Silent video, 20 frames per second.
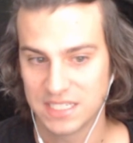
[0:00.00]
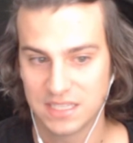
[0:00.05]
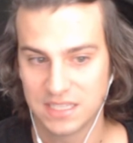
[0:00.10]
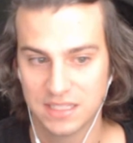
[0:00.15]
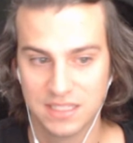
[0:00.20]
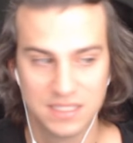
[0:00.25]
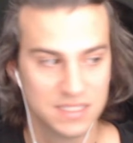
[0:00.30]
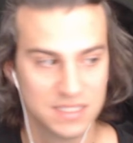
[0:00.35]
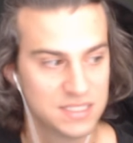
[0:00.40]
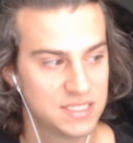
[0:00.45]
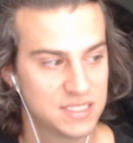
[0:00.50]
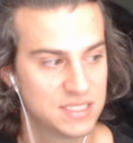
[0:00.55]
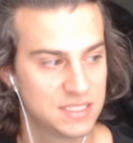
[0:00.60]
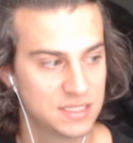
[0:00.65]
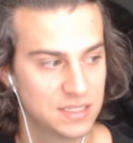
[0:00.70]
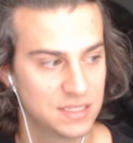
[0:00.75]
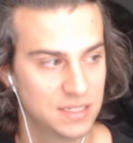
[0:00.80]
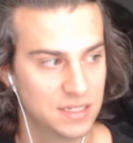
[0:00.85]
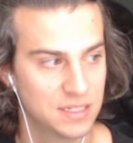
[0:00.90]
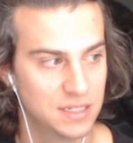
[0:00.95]
this,
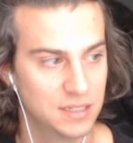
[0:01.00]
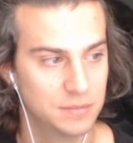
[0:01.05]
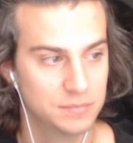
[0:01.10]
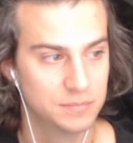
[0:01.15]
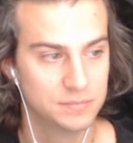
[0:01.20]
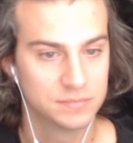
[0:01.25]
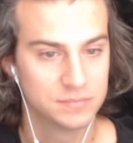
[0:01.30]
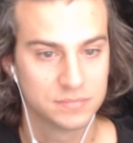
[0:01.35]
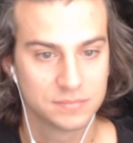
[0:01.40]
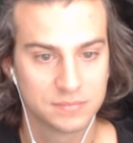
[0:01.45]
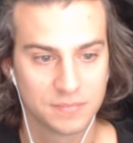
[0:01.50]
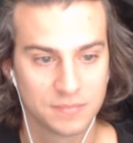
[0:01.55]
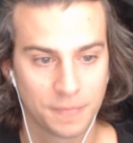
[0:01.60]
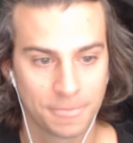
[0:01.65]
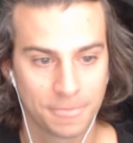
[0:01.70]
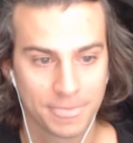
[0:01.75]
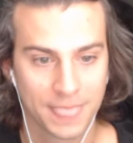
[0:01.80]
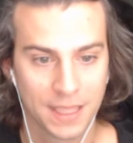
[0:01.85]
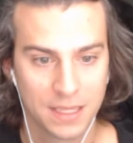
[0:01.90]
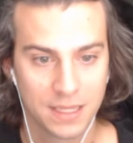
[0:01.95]

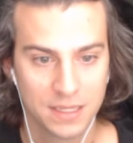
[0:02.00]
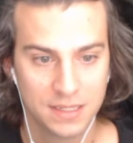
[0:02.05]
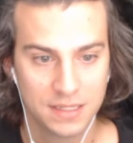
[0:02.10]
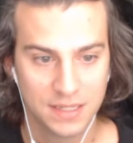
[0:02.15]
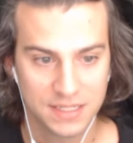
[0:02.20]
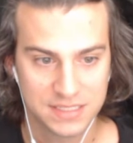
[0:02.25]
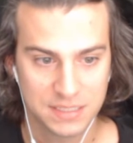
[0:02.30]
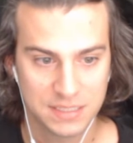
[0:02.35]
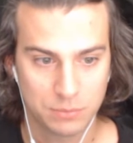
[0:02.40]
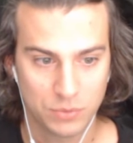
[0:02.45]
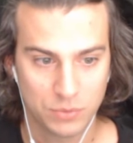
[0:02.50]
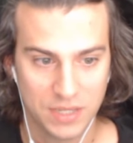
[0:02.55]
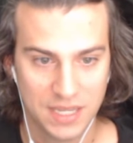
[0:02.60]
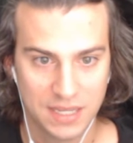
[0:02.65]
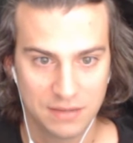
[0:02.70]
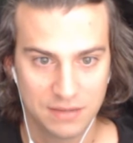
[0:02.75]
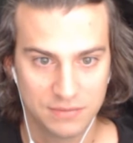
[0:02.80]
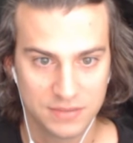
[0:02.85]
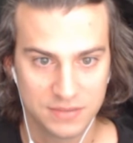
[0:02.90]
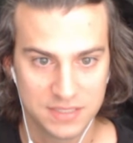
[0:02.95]
next up we
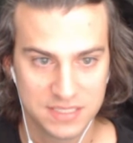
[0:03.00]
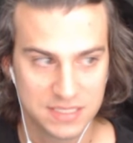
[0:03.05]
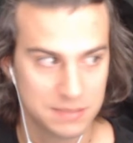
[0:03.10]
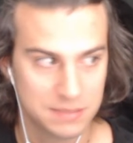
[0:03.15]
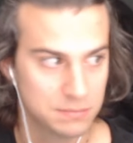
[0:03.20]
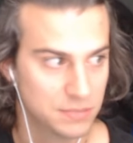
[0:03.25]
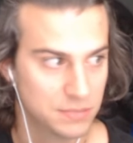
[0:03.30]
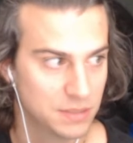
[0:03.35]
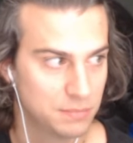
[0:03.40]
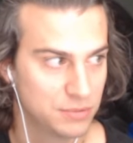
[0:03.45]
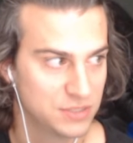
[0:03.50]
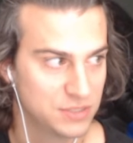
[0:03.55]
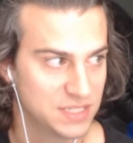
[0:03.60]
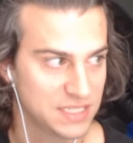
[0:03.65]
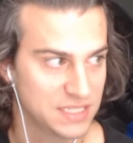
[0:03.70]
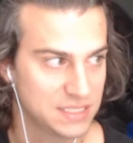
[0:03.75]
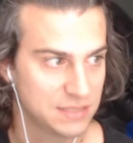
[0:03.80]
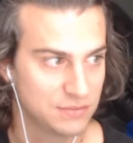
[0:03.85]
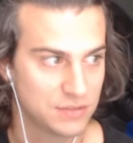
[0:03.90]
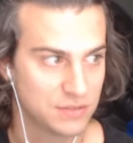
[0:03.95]
have Simba,
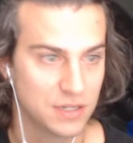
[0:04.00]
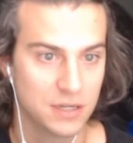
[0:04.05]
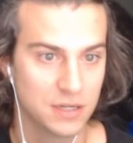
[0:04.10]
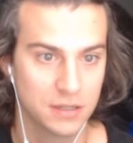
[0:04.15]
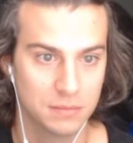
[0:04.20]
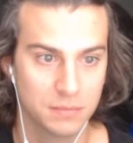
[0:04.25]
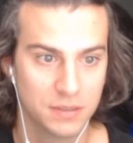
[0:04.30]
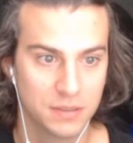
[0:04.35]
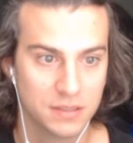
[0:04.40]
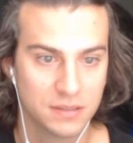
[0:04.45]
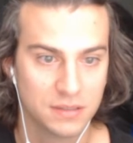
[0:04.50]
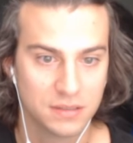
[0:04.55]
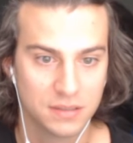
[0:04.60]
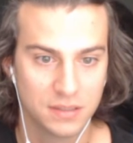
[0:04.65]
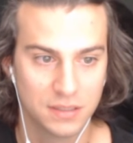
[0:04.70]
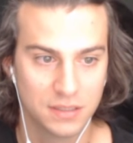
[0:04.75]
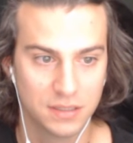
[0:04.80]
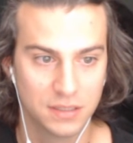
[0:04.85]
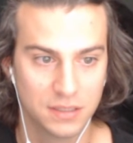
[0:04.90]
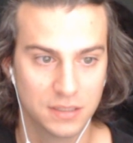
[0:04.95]
Protective Cub,
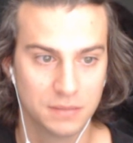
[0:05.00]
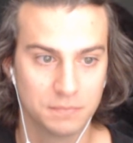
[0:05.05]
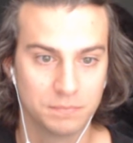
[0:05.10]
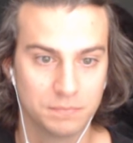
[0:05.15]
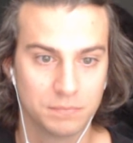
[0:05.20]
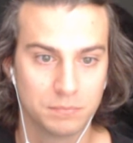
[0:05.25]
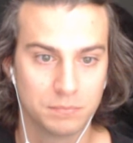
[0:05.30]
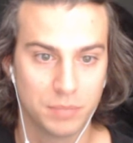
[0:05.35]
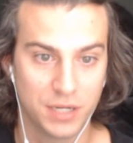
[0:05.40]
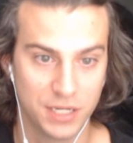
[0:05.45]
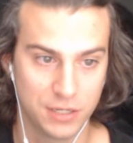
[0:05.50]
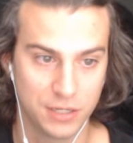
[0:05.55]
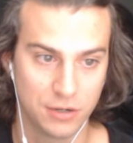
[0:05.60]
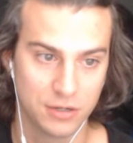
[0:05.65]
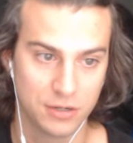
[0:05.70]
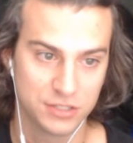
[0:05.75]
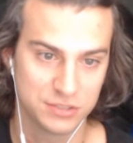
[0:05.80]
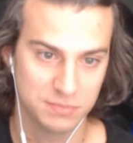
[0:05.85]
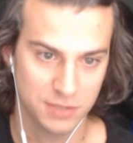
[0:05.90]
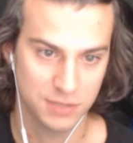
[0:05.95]
Bodyguard.
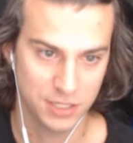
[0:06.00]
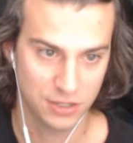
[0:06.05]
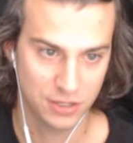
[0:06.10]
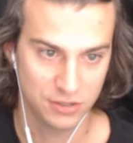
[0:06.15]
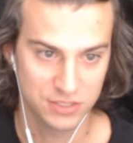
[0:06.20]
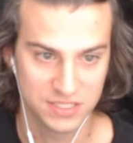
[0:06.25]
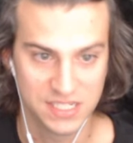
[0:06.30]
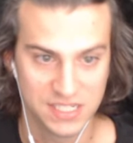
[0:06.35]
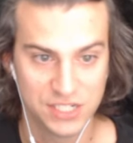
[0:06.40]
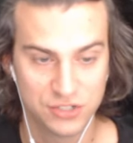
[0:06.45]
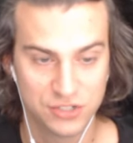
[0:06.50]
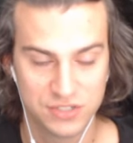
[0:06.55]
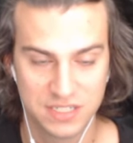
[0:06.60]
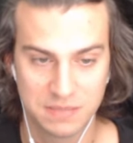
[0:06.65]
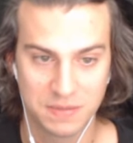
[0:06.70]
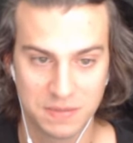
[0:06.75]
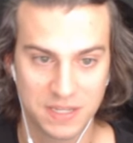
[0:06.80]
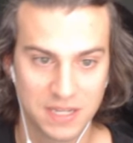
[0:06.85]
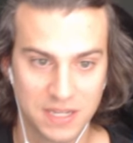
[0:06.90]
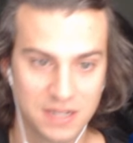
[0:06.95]
So Bodyguard's an interesting
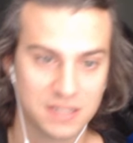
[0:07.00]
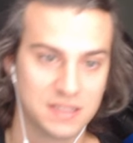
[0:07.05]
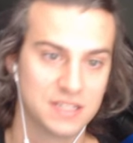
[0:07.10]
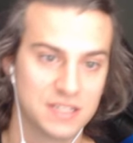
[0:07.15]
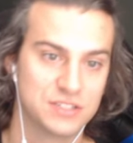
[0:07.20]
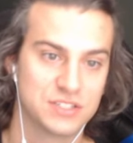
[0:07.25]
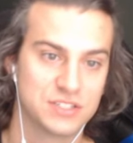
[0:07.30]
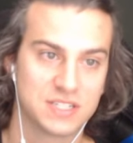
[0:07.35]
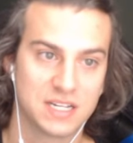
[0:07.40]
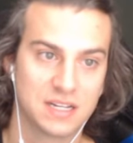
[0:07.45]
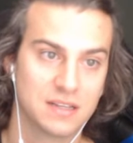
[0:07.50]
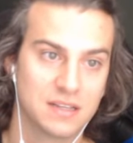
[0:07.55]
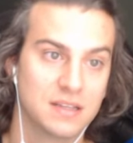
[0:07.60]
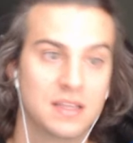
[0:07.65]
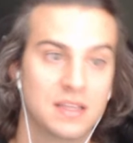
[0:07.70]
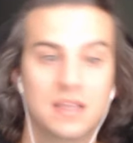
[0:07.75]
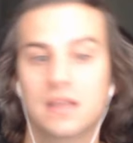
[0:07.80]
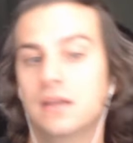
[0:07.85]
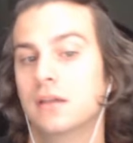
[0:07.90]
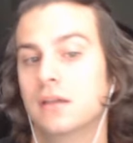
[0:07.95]
mechanic that just kind of
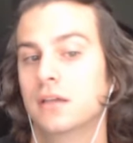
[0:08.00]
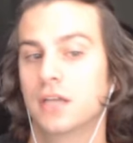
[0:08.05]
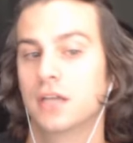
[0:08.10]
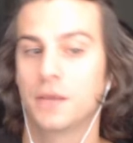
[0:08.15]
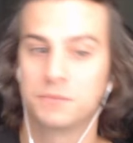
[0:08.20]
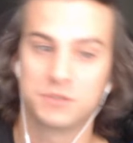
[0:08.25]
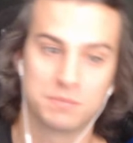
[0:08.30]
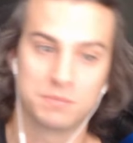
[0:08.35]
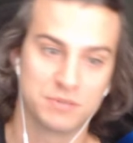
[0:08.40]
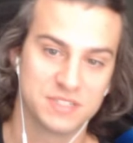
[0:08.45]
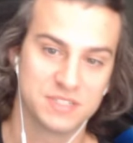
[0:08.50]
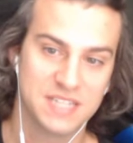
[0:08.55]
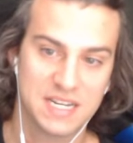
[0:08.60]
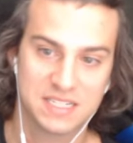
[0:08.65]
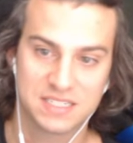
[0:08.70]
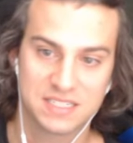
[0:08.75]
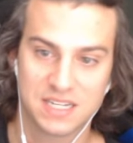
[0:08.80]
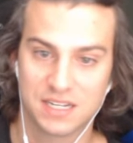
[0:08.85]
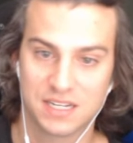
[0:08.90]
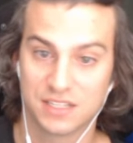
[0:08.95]
helps you
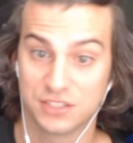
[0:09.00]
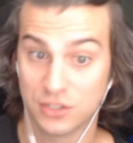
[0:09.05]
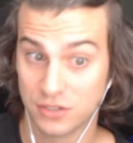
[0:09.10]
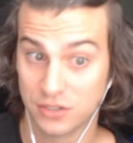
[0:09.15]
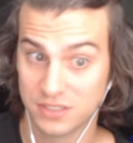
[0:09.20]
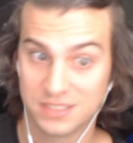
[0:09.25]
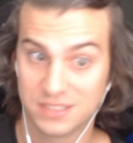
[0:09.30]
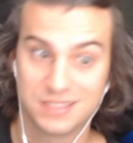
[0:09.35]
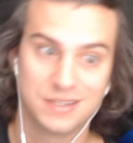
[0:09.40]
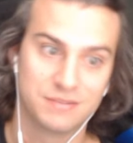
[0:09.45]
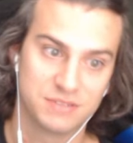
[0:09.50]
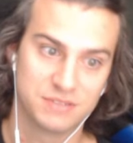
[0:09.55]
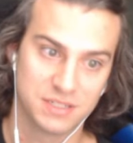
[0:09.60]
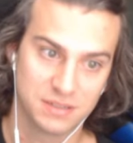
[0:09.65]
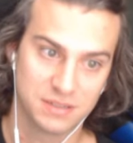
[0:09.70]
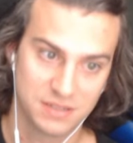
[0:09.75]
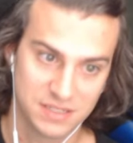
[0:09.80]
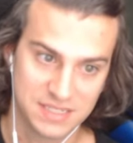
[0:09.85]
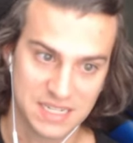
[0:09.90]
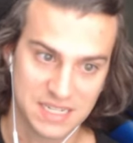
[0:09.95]
protect, kind of taunt. You have to
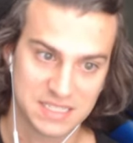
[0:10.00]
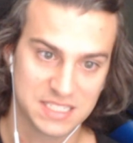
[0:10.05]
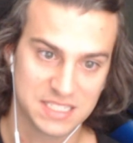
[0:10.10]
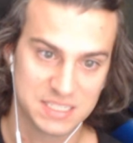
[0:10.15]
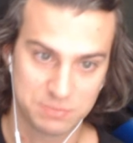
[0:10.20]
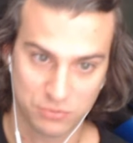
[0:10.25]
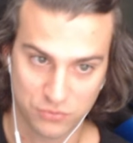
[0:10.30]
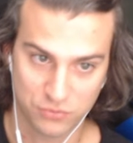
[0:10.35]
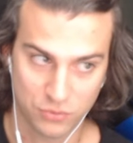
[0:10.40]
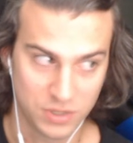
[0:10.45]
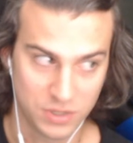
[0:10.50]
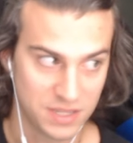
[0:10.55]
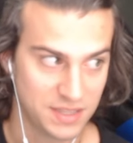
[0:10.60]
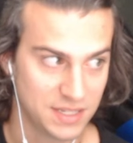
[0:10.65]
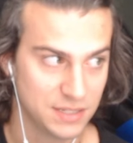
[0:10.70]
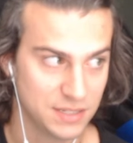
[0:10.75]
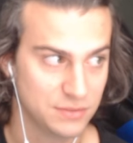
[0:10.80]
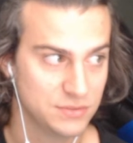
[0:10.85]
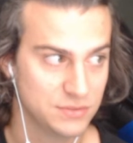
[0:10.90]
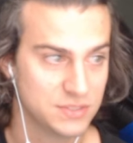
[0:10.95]
attack this before anything
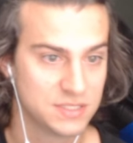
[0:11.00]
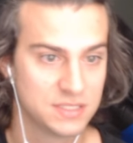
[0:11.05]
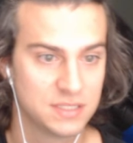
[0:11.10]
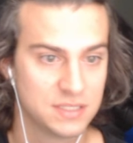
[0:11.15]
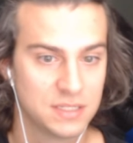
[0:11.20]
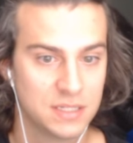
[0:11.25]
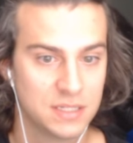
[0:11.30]
else.